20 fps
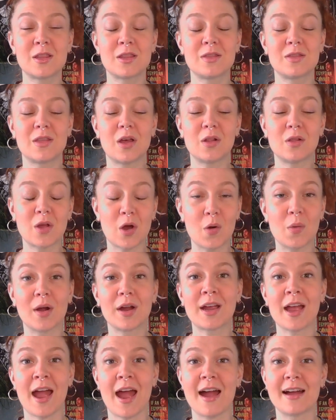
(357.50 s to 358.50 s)
the lower
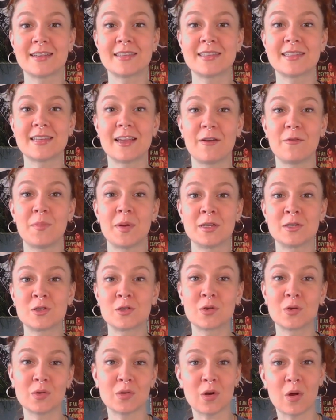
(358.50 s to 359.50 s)
castes have been
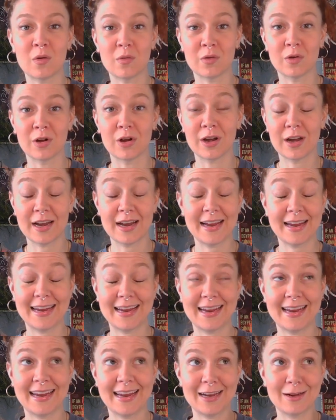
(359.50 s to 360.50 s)
screwed over
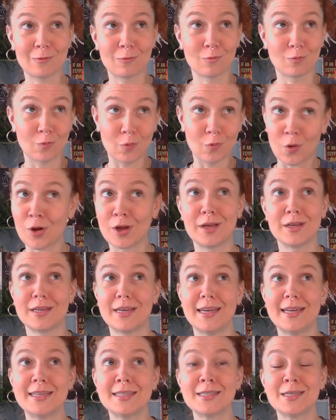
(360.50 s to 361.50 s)

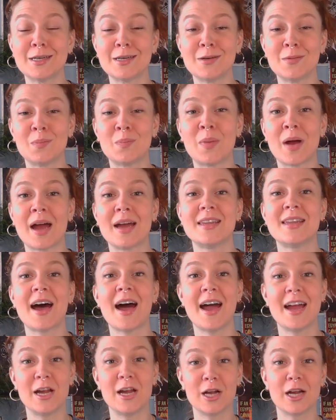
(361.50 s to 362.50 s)
royally by the
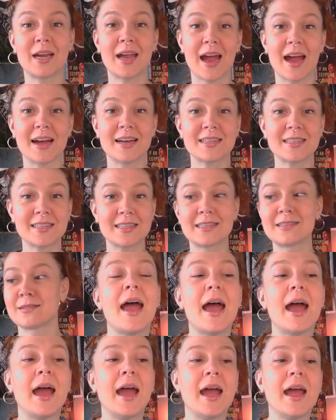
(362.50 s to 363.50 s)
higher castes,
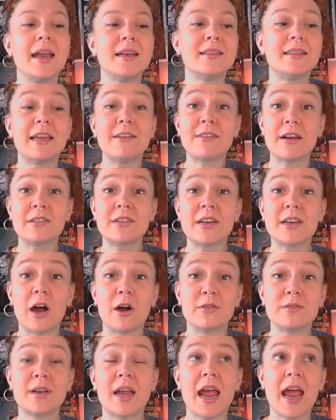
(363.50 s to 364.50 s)
and they found
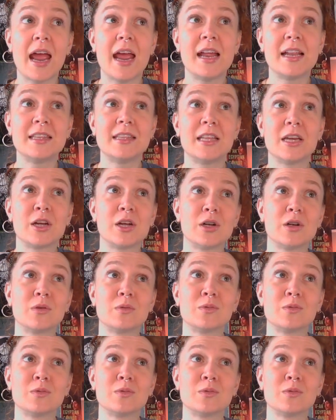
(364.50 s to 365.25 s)
out, and they're